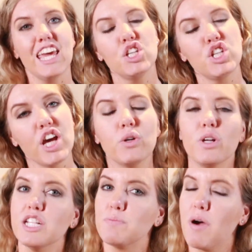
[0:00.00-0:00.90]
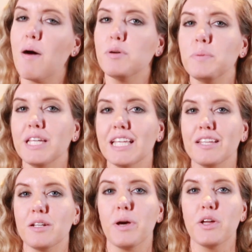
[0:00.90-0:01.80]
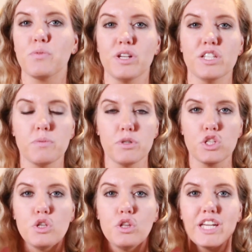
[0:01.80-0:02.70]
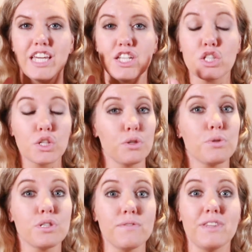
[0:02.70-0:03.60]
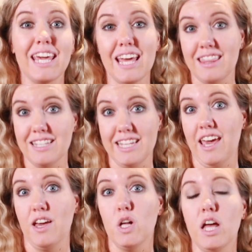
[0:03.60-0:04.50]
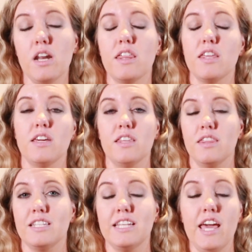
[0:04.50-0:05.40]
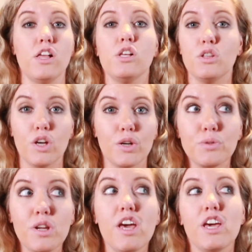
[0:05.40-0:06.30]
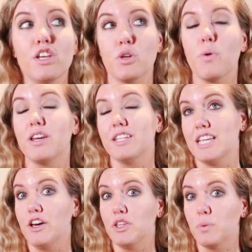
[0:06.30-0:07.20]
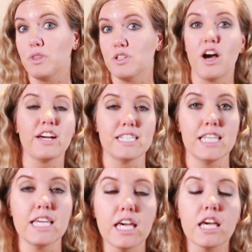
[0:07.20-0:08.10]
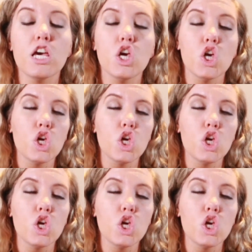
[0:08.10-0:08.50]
In general, it's probably a little bit unreasonable to look exclusively at the tail and think that the tail alone is going to tell you what the dog is thinking.